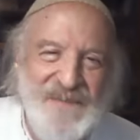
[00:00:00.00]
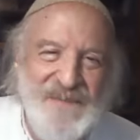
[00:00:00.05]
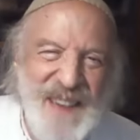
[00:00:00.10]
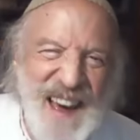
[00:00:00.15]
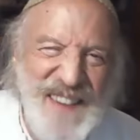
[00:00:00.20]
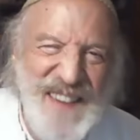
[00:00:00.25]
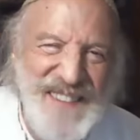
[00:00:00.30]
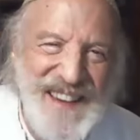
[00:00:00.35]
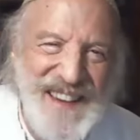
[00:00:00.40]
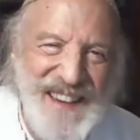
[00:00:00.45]

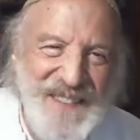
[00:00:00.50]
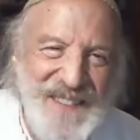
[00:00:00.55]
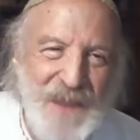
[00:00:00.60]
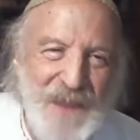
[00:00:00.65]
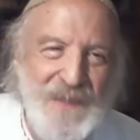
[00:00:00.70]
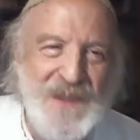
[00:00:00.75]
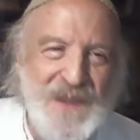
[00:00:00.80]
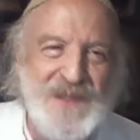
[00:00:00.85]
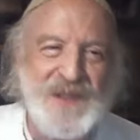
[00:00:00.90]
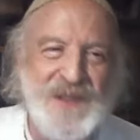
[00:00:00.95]
Maybe you
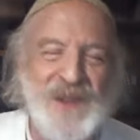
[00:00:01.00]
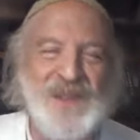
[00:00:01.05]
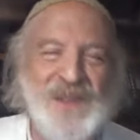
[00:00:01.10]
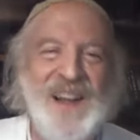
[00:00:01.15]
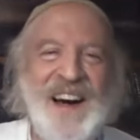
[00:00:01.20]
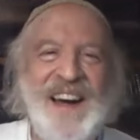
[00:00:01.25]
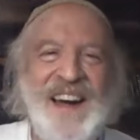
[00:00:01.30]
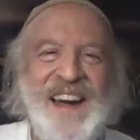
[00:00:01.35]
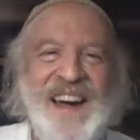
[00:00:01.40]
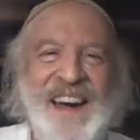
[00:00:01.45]
won't be so
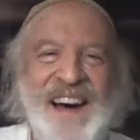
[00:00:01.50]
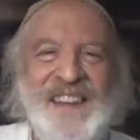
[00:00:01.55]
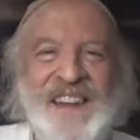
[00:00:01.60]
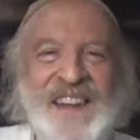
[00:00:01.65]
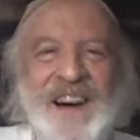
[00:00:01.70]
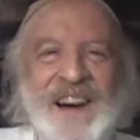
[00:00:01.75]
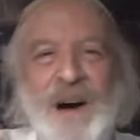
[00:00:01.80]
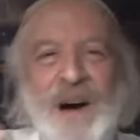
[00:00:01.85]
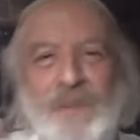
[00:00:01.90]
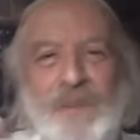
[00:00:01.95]
lucky on the
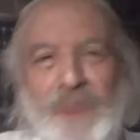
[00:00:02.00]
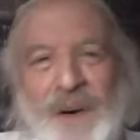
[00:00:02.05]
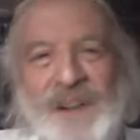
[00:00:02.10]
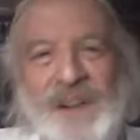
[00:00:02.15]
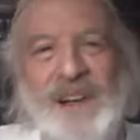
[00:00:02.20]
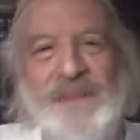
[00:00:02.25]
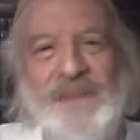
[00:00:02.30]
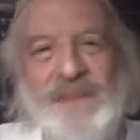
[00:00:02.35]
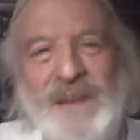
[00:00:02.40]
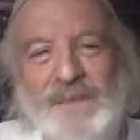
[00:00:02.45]

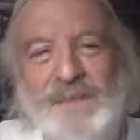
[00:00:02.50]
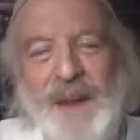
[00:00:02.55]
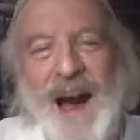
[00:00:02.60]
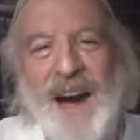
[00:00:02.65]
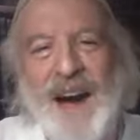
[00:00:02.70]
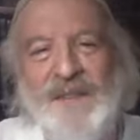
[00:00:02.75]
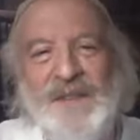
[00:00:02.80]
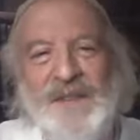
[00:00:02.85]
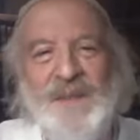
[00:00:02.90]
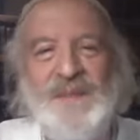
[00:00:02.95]
pulling me
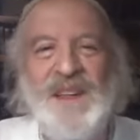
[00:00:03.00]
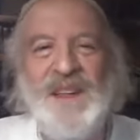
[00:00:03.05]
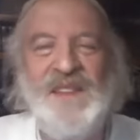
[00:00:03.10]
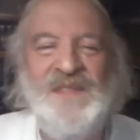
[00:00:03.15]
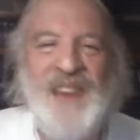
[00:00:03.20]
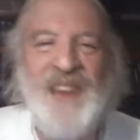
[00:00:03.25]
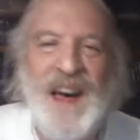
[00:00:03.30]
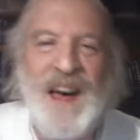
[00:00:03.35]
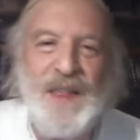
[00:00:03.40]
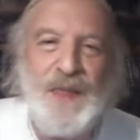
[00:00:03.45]
back from the
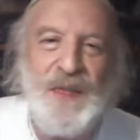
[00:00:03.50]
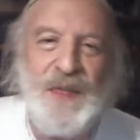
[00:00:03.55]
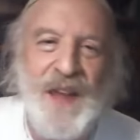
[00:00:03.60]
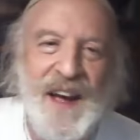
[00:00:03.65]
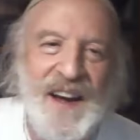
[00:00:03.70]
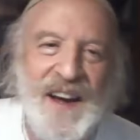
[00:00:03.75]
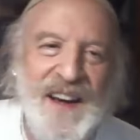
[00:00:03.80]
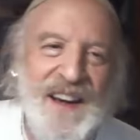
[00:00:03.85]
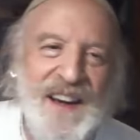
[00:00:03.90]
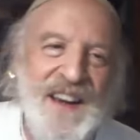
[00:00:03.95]
dead
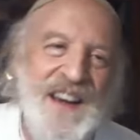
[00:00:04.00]
thing.